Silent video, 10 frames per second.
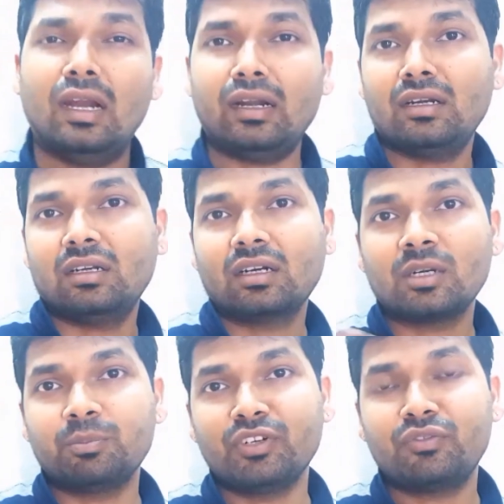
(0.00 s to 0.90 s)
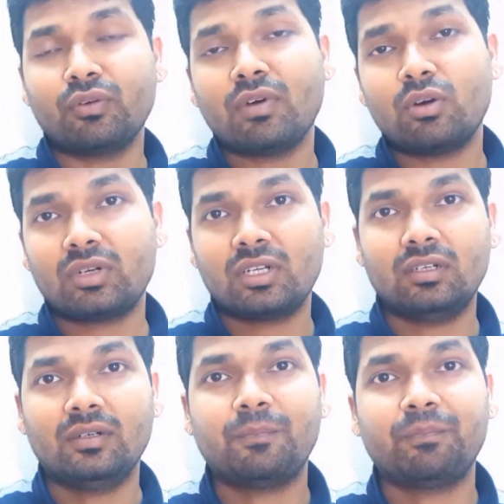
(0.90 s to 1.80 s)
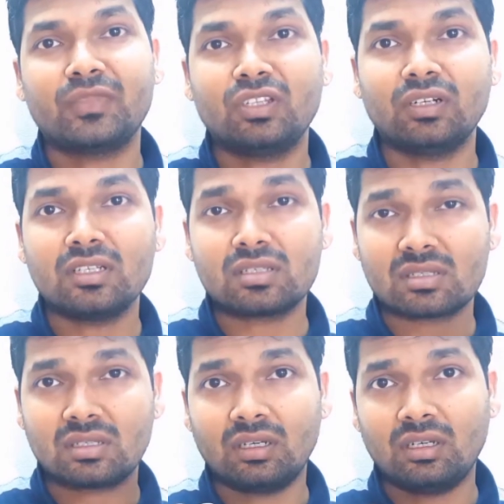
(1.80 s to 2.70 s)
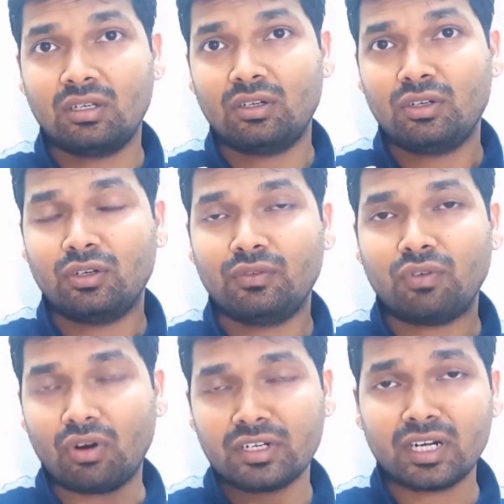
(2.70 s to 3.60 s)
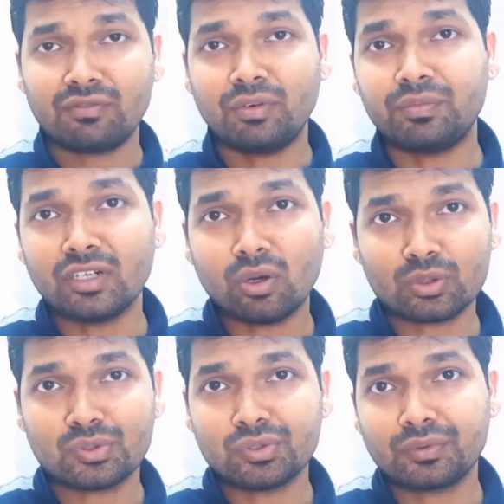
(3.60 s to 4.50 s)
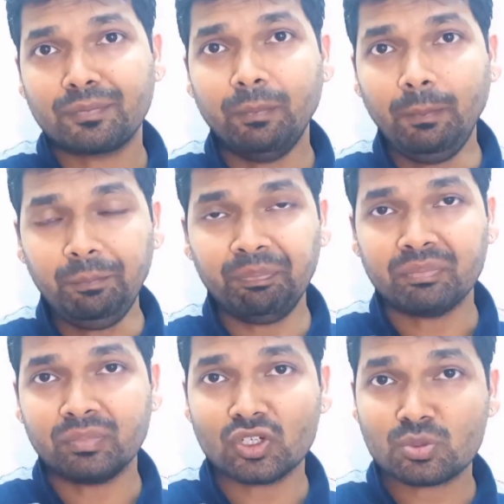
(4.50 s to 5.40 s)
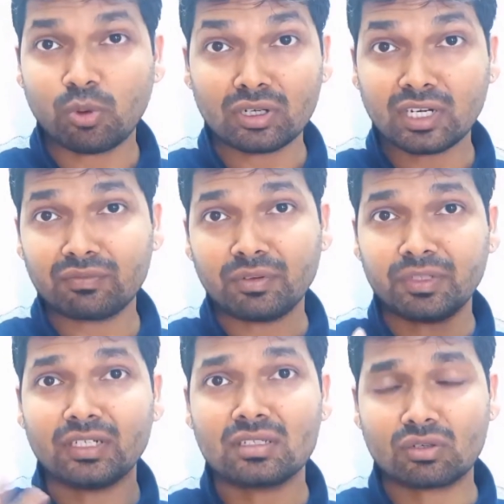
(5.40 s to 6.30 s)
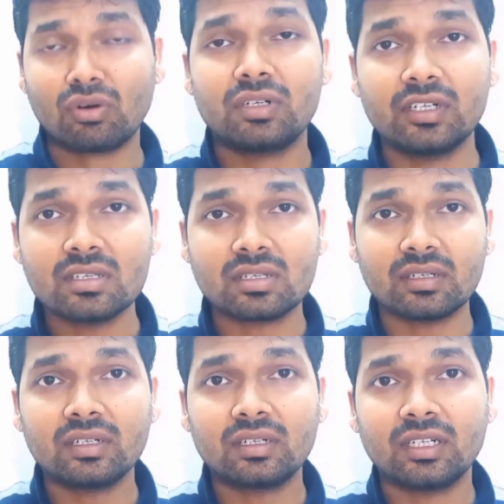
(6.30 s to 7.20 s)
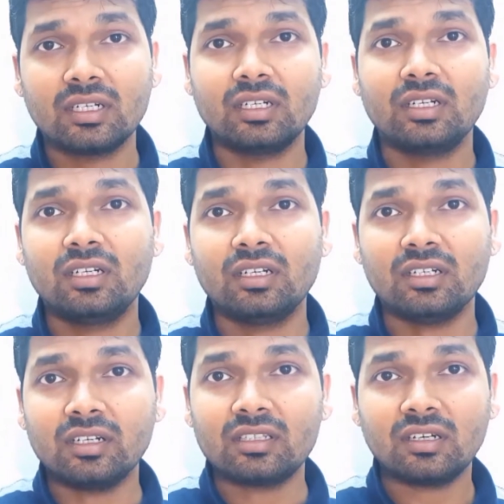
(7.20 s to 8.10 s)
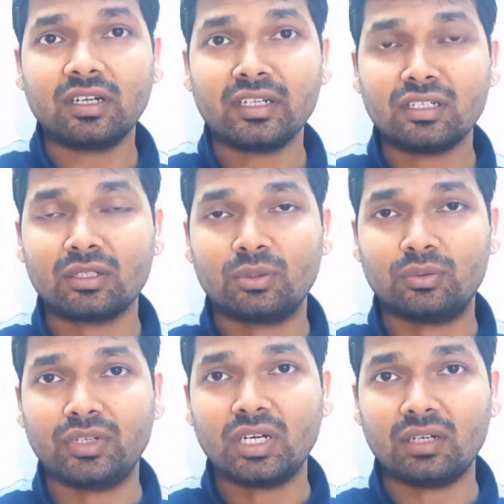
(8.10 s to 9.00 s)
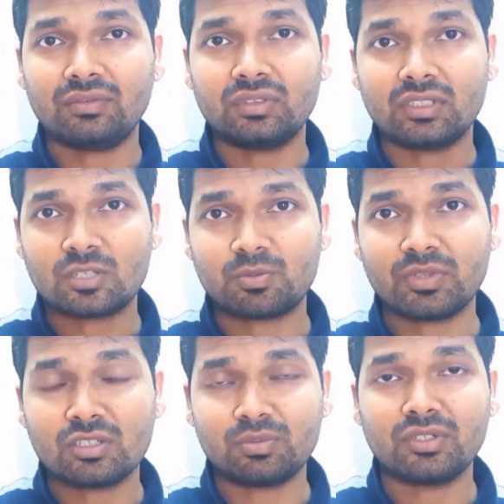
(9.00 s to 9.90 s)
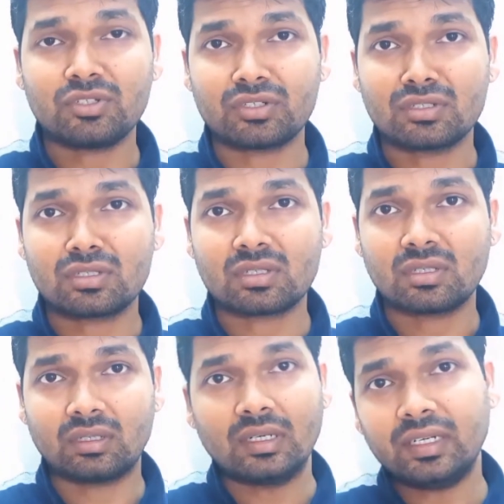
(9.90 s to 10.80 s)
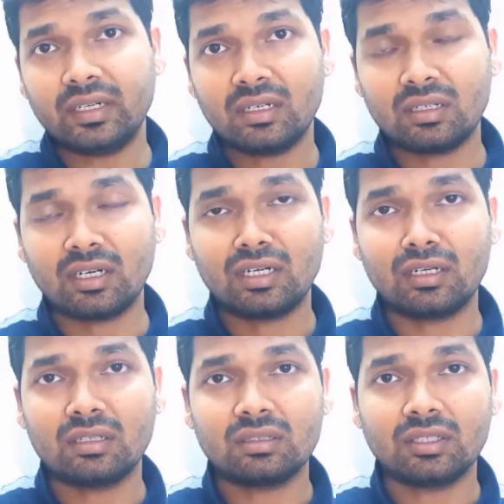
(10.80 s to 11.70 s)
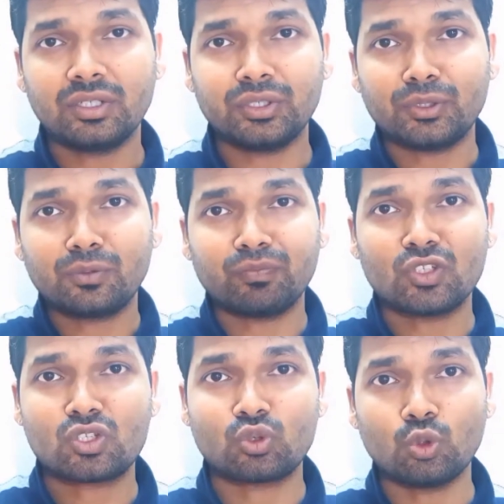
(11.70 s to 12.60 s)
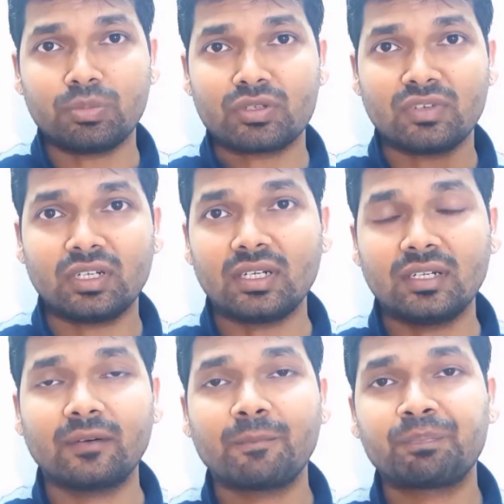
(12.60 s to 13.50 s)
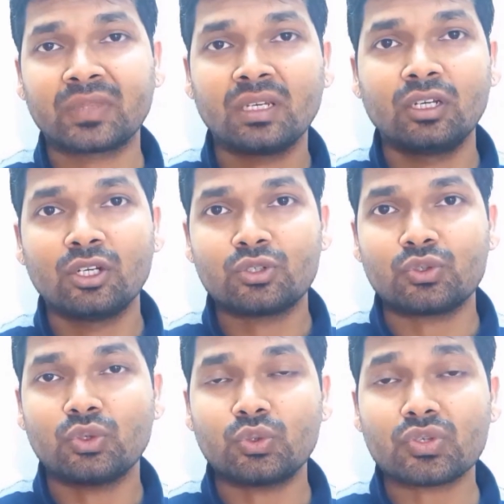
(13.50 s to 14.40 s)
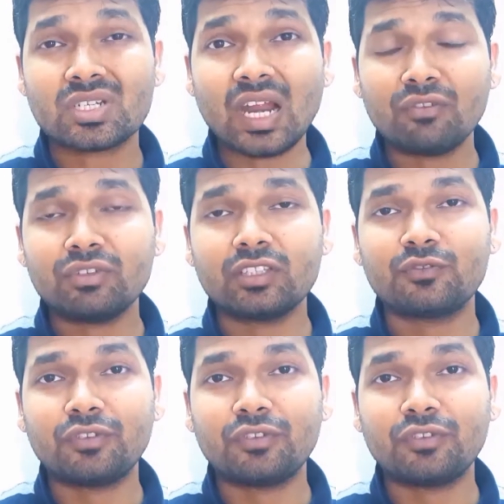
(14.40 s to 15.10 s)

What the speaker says: And little brief about release 14 and 15 also because 14 and 15 is not released yet. Till 13 we have the specifications clear and the scope is very clear. So to start with